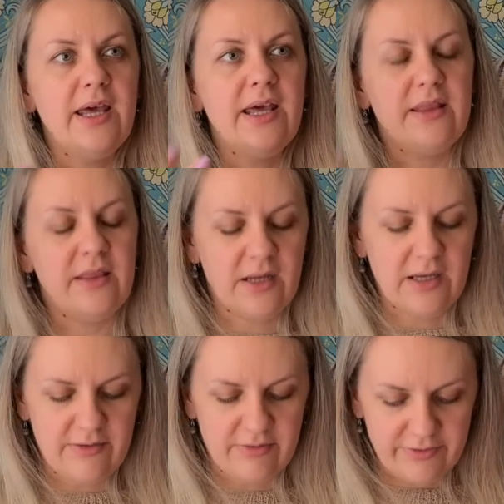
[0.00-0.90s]
and then I
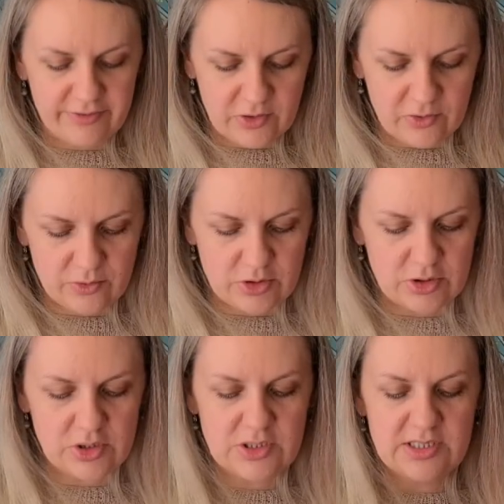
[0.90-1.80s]
have
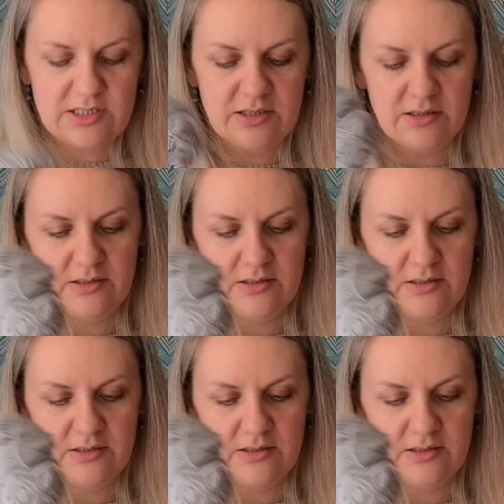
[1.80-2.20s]
leftovers,